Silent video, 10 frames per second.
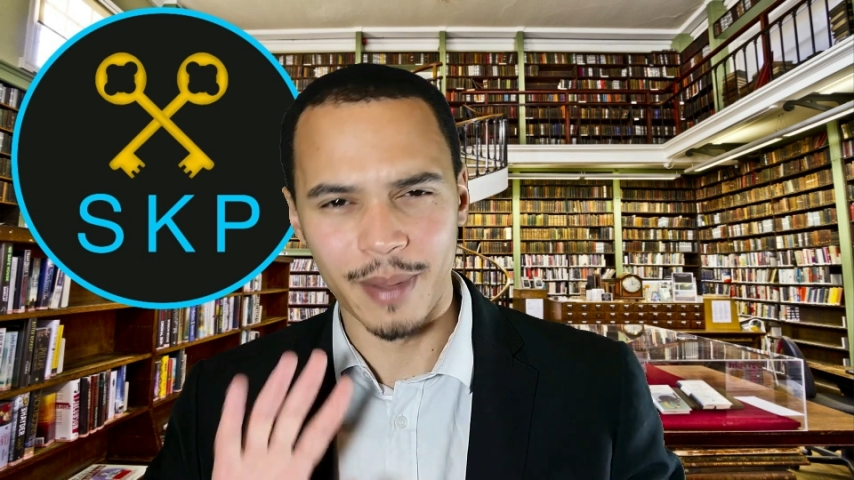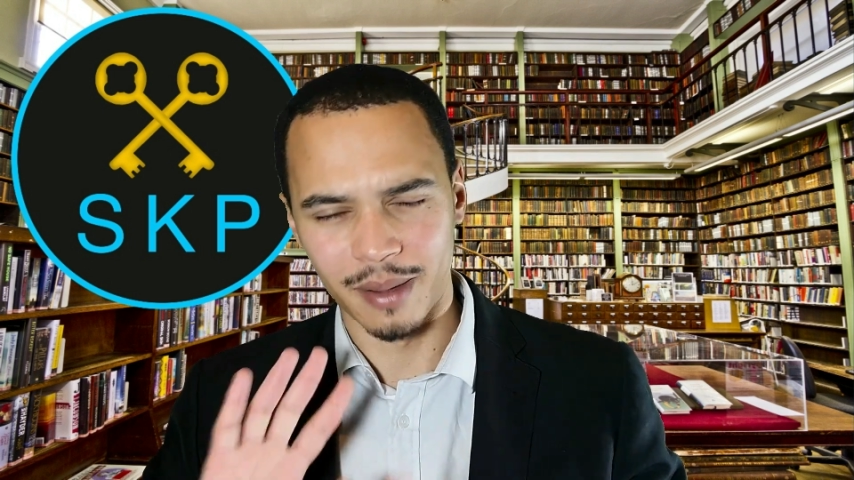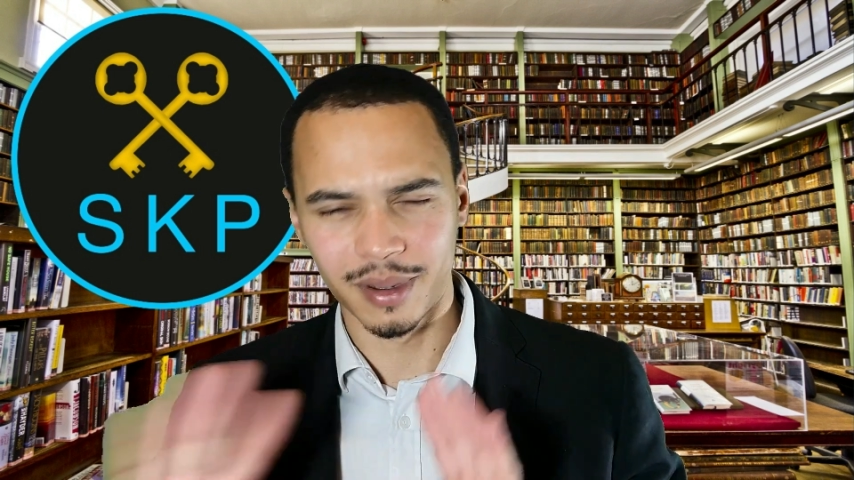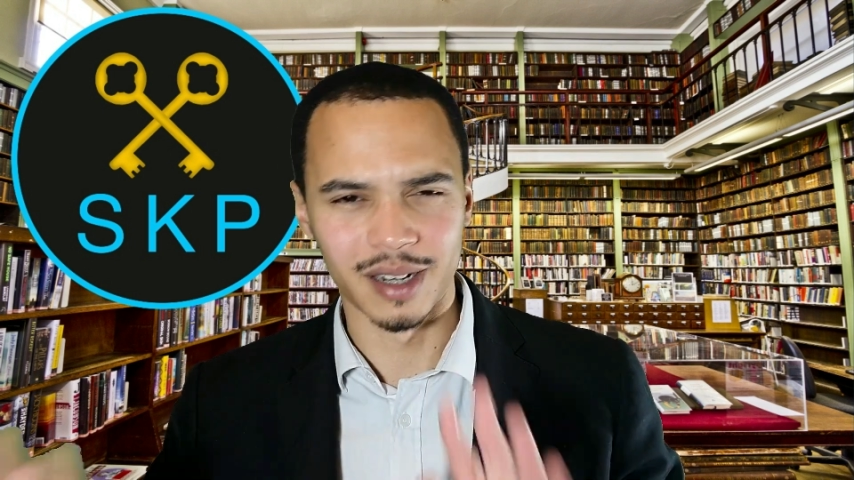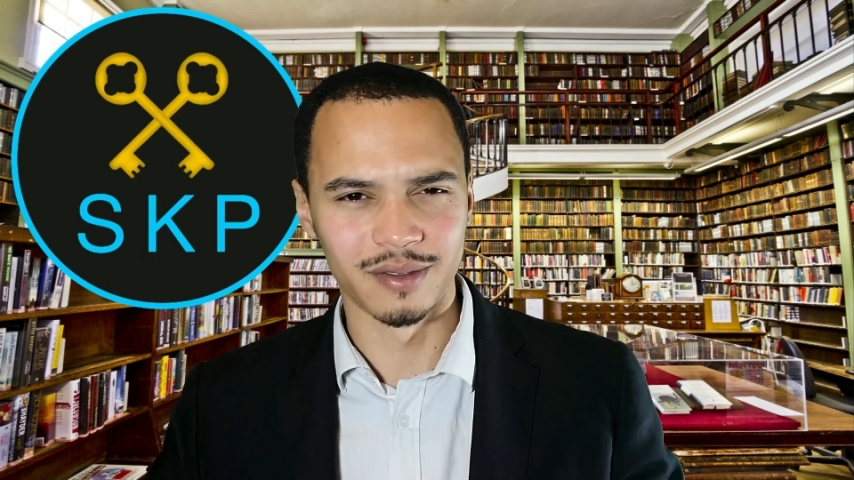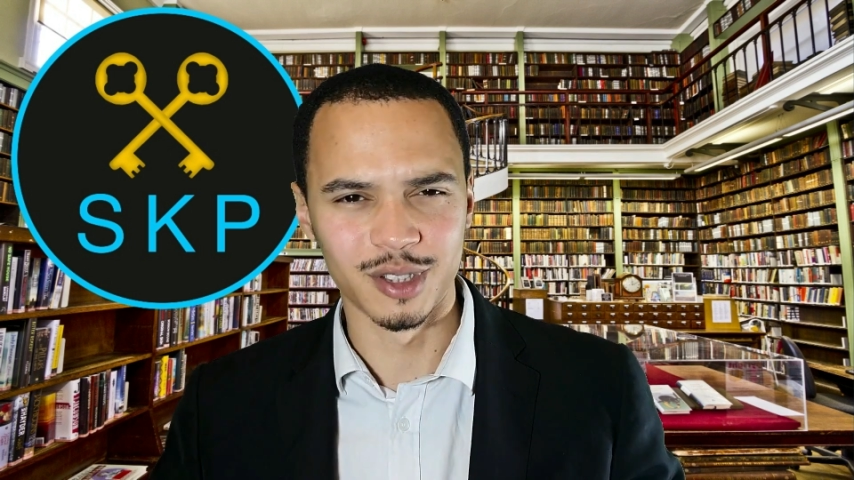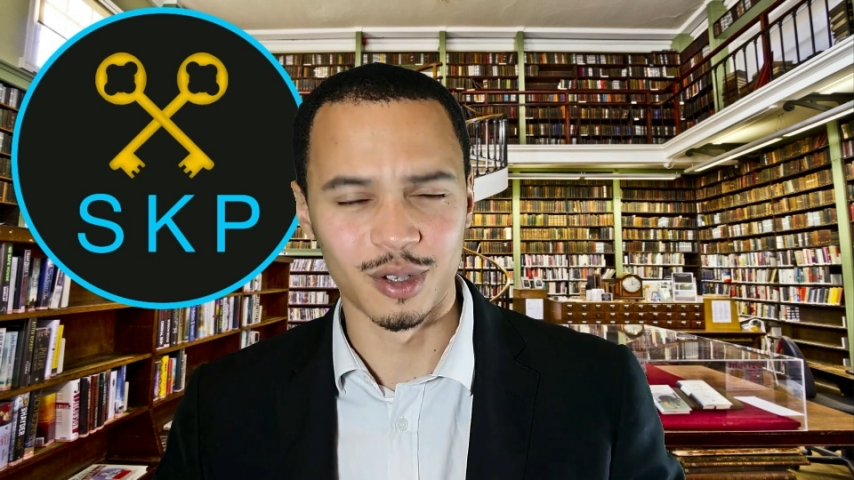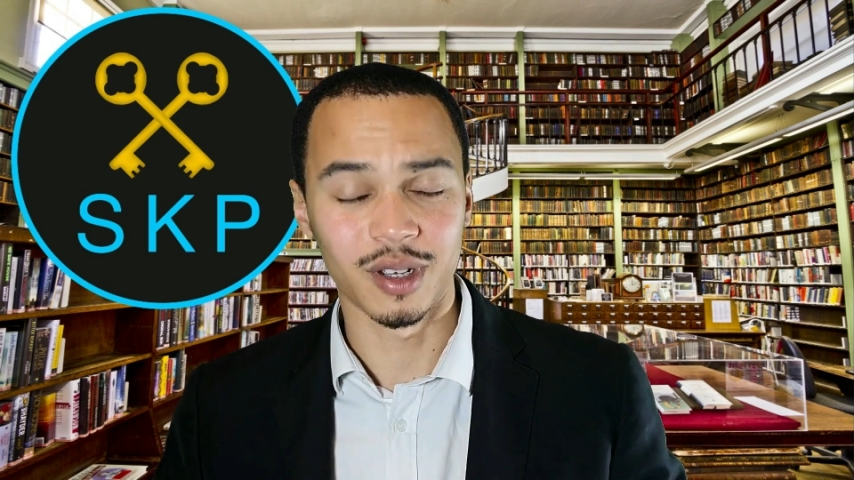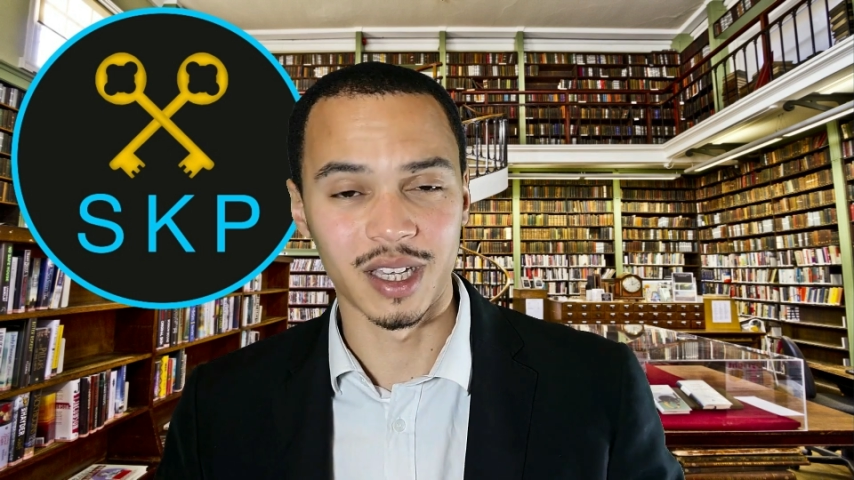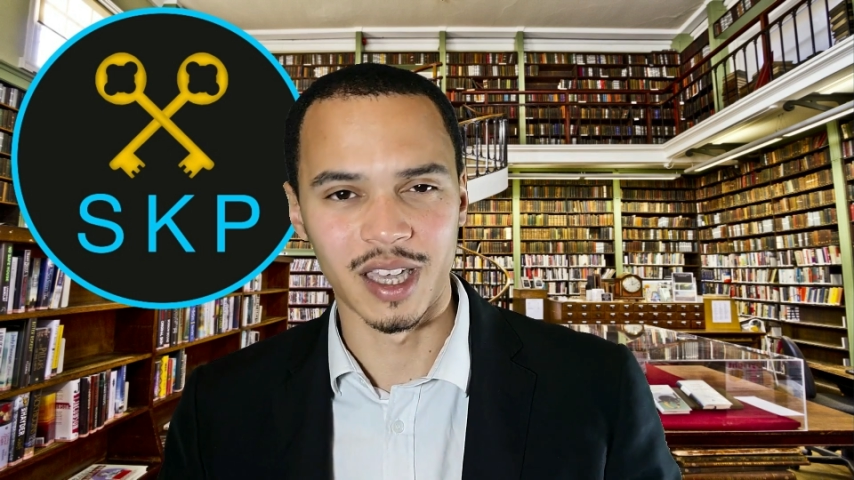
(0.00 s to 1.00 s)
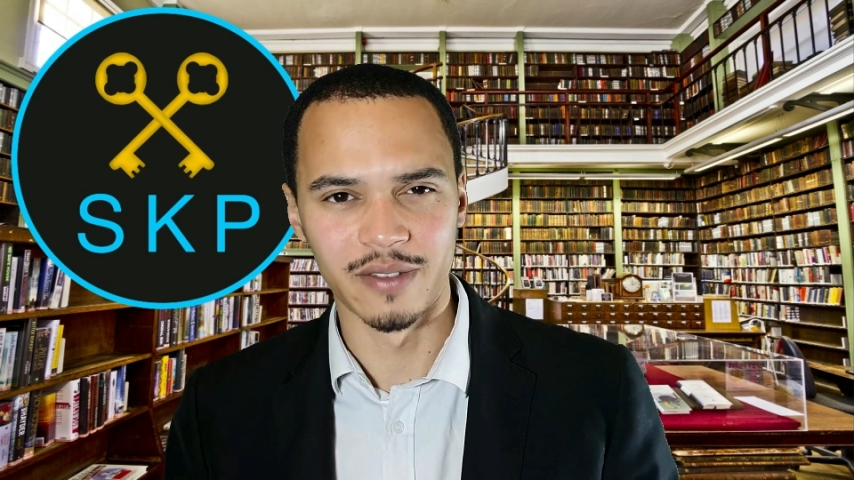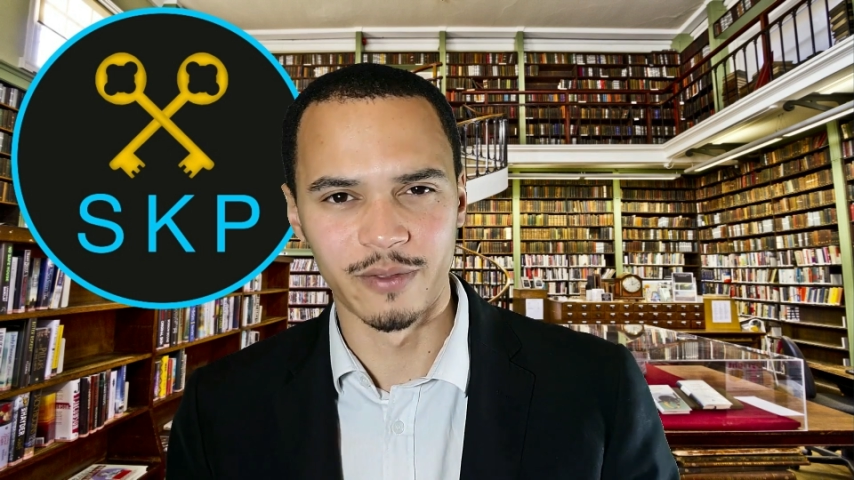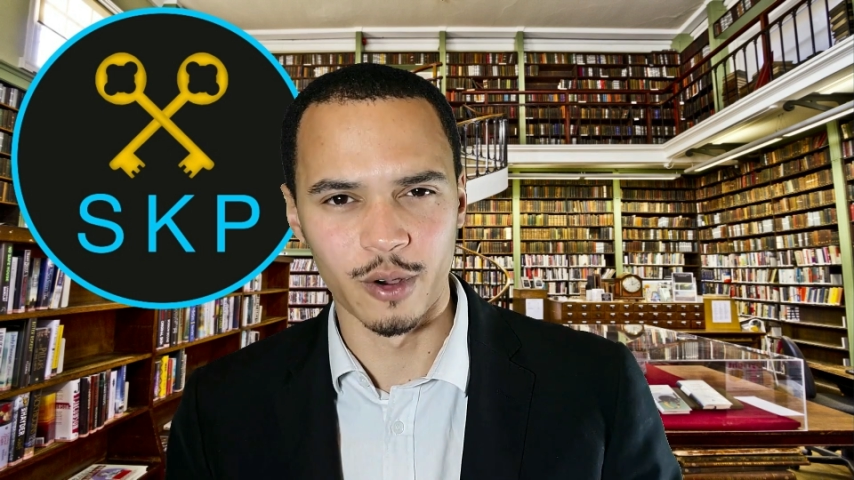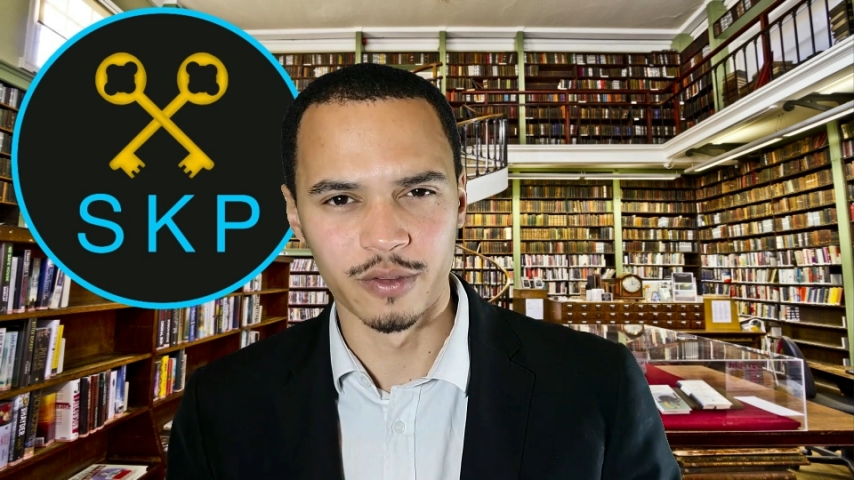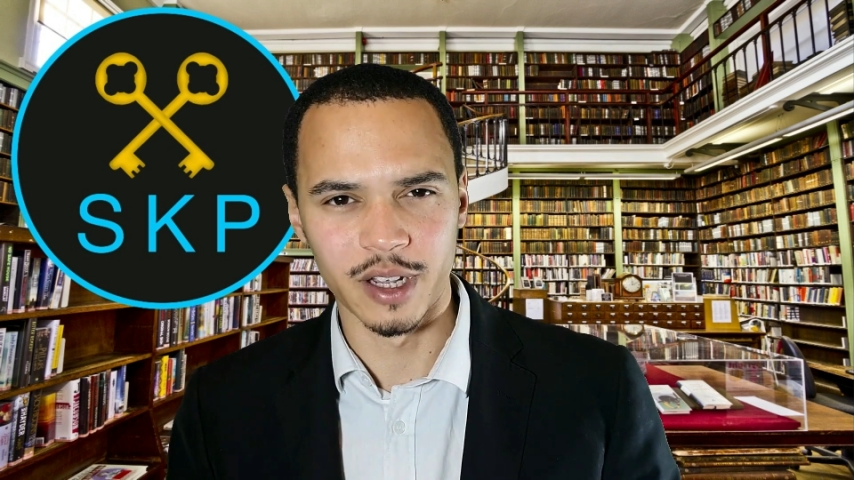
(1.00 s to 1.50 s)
but I'm kind of just not going to get involved